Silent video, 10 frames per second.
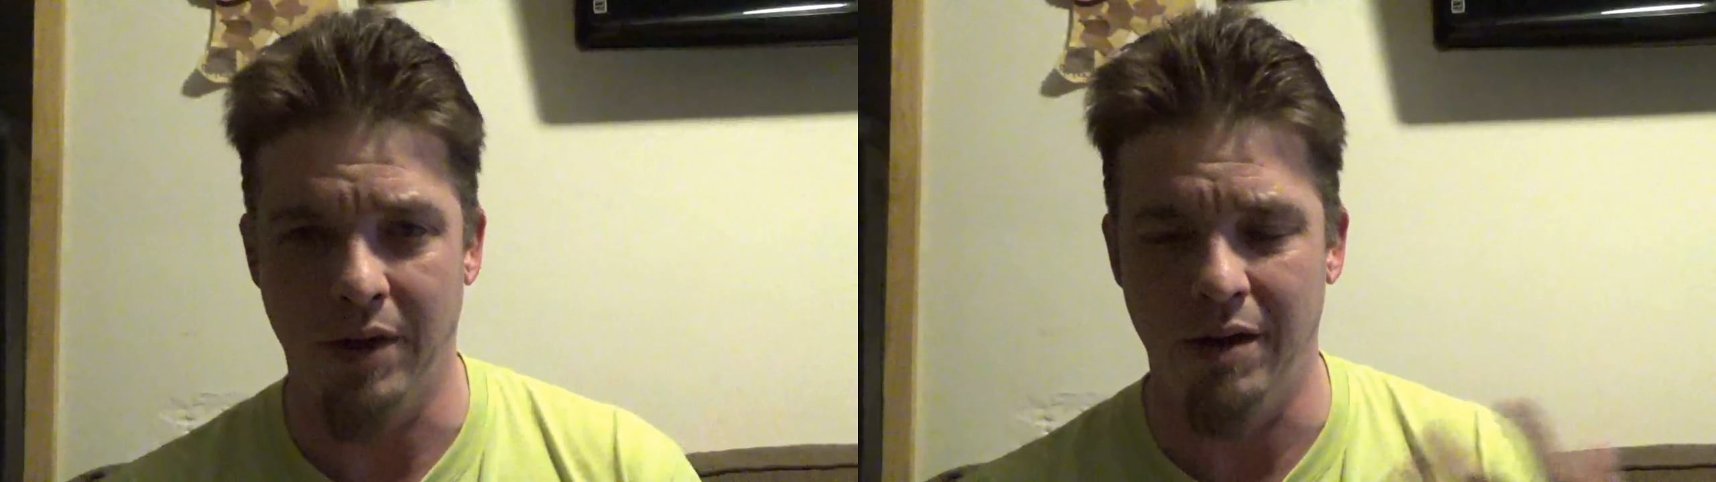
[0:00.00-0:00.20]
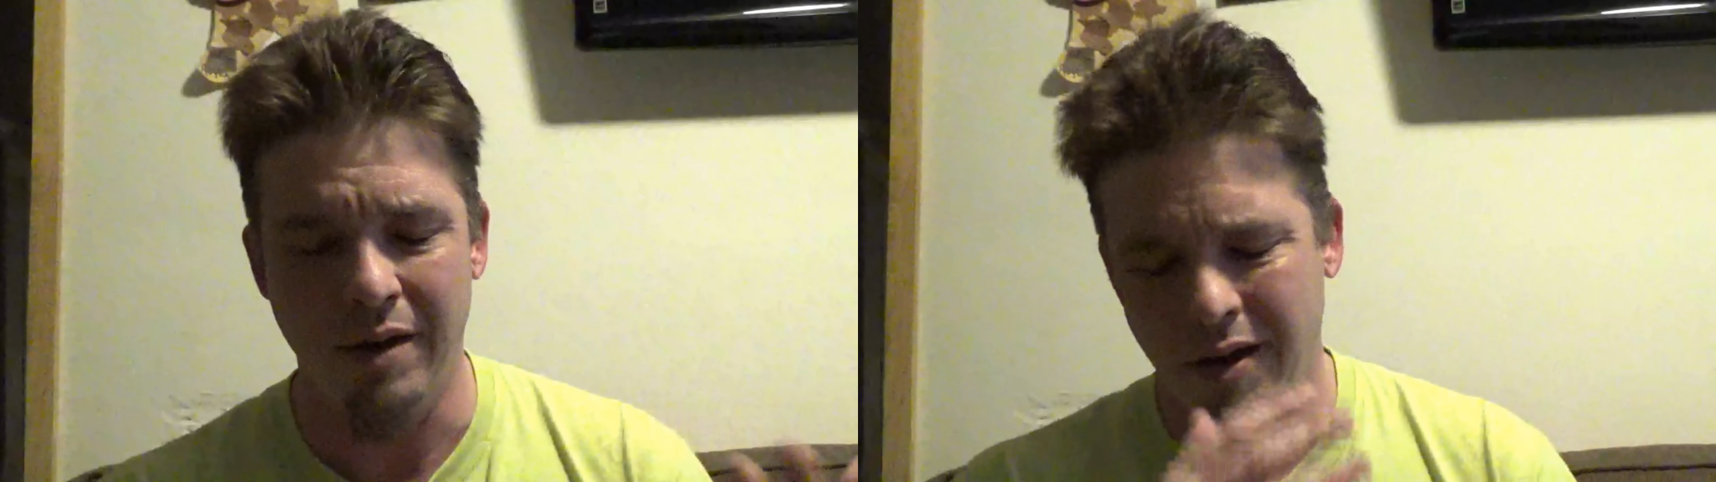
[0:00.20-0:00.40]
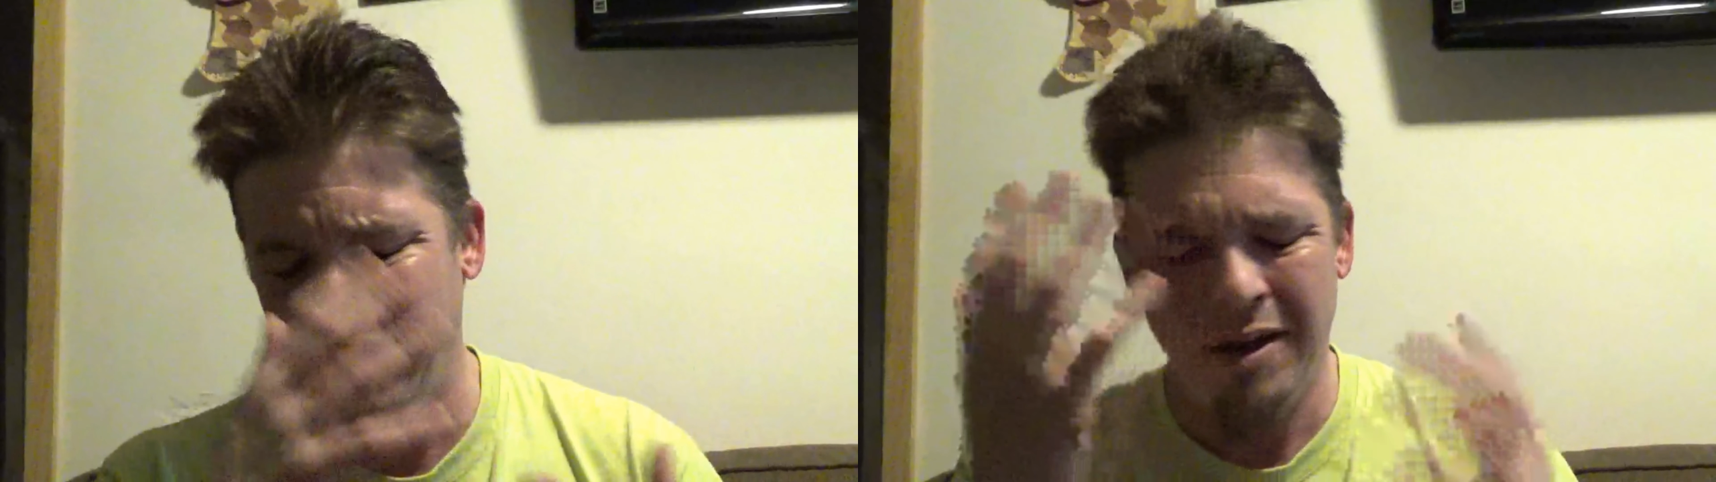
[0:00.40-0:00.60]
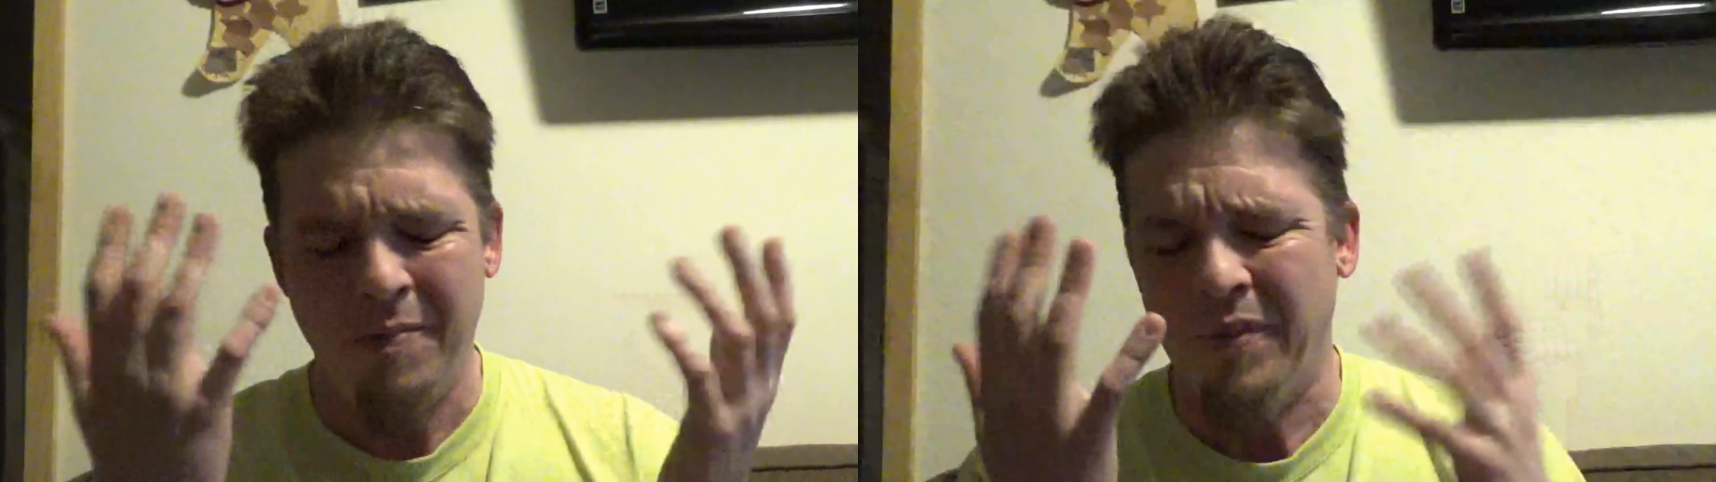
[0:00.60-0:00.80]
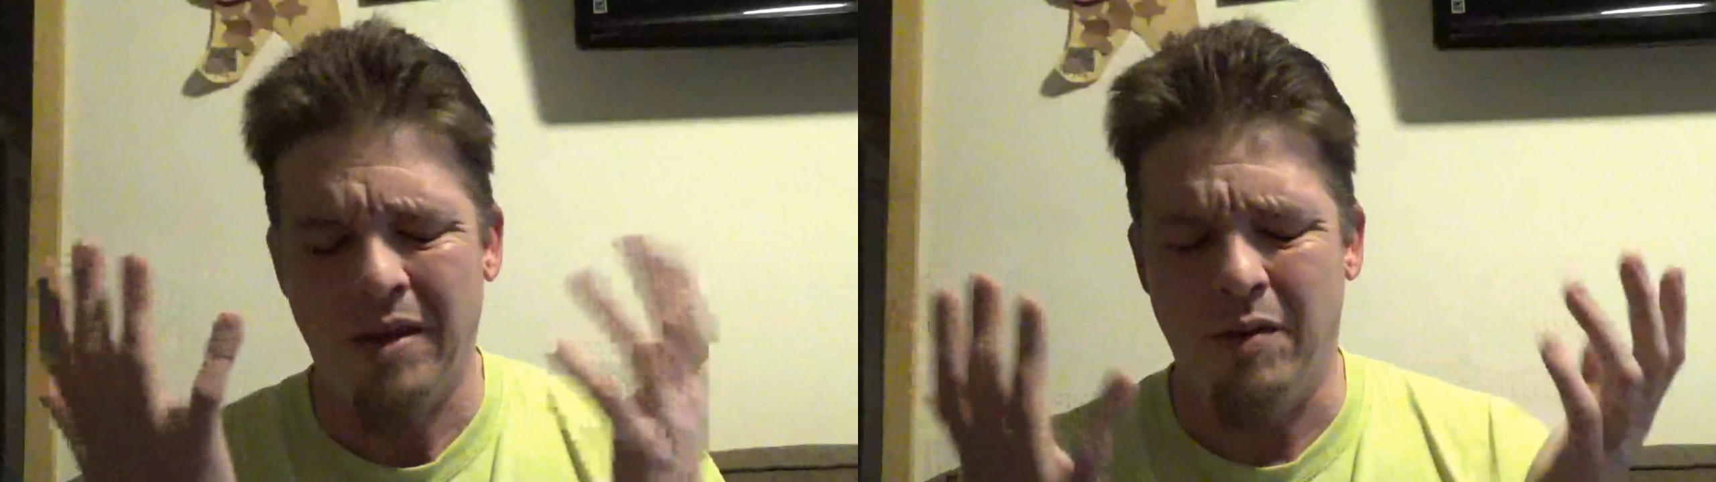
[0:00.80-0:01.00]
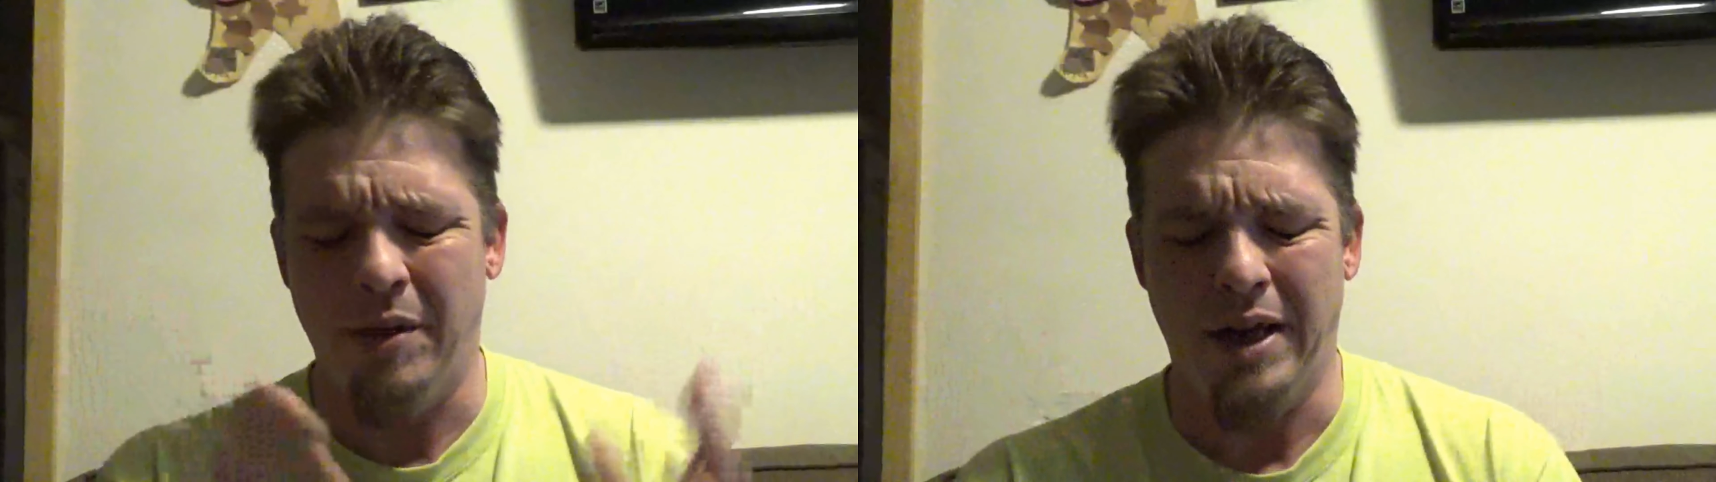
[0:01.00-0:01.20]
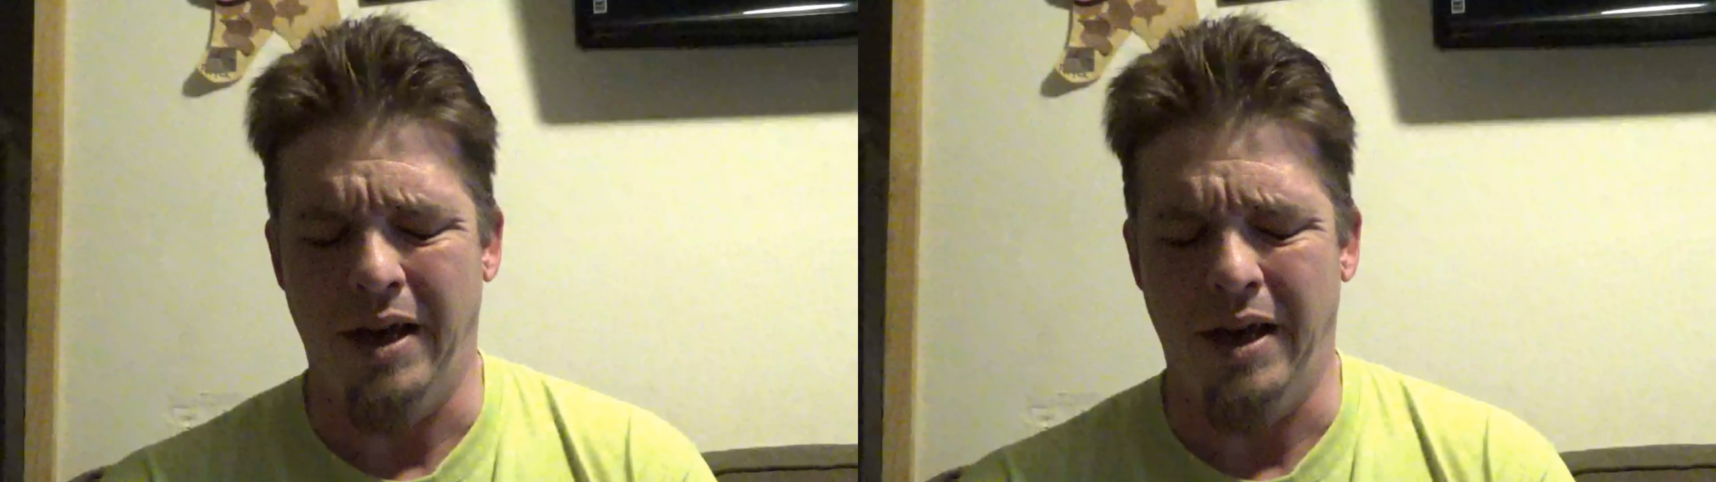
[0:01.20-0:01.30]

That everybody